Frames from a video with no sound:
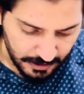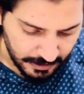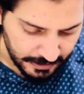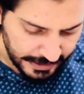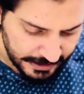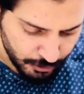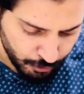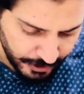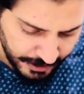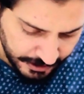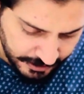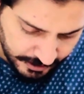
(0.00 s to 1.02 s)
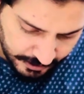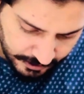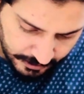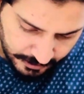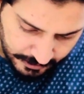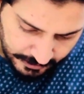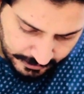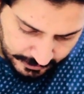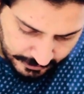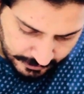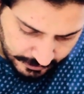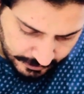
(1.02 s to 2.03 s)
Let's read
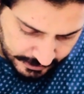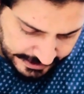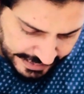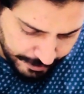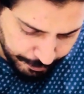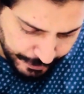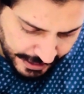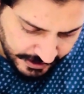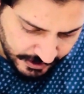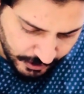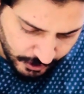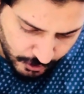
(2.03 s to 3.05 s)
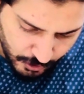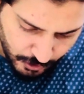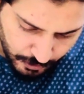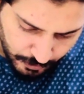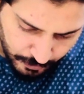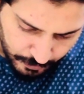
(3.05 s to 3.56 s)
same passage.